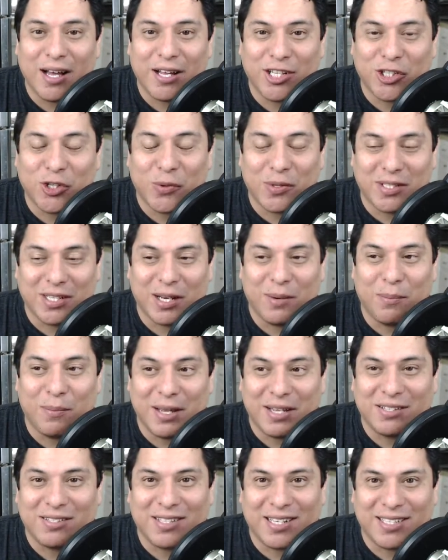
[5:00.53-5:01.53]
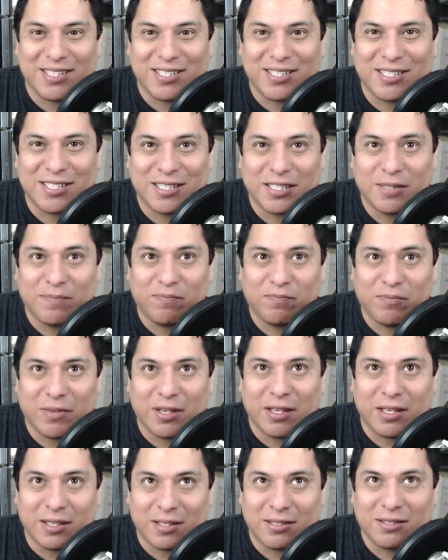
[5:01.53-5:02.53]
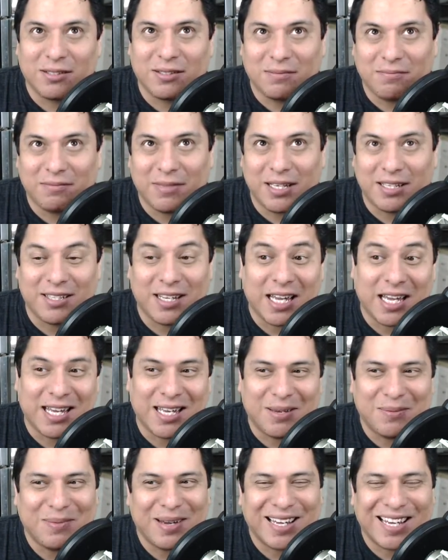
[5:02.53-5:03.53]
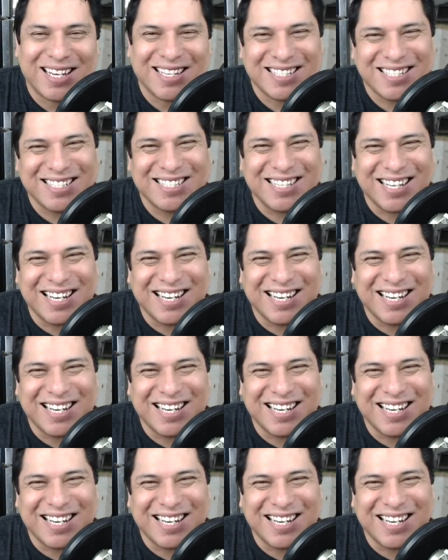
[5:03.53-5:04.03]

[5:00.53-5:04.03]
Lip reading: So it did miss its its aim, I guess.